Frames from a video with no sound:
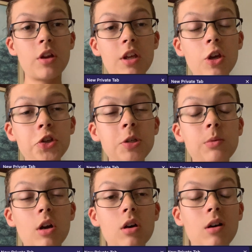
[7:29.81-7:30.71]

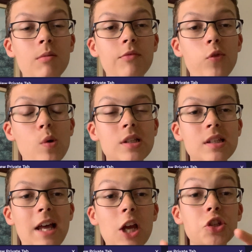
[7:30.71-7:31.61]

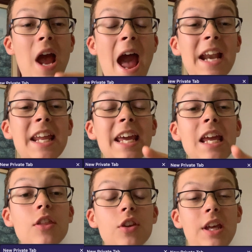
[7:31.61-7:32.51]

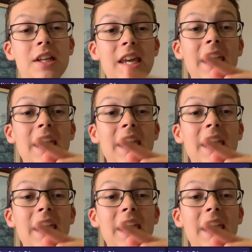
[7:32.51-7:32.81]
youtube.com/@Ethernet,